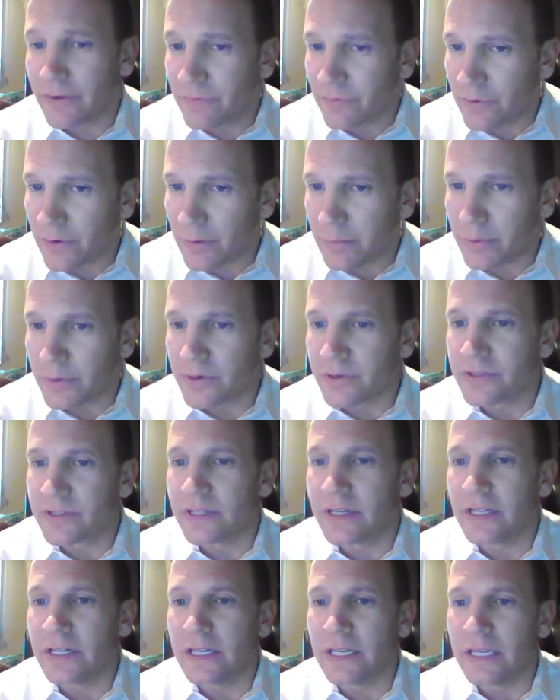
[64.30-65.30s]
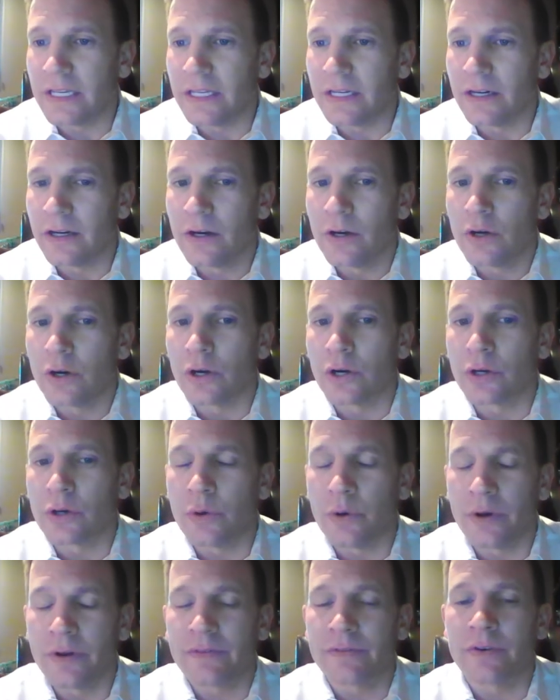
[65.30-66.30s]
for a person in need, or
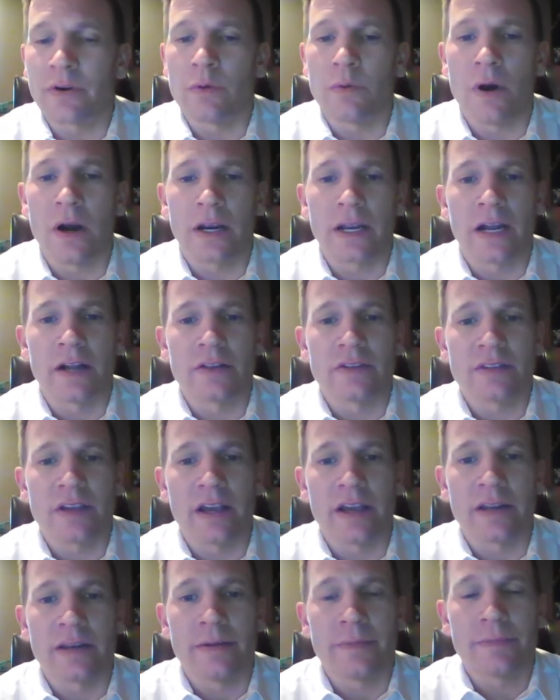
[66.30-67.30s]
going for a walk outside,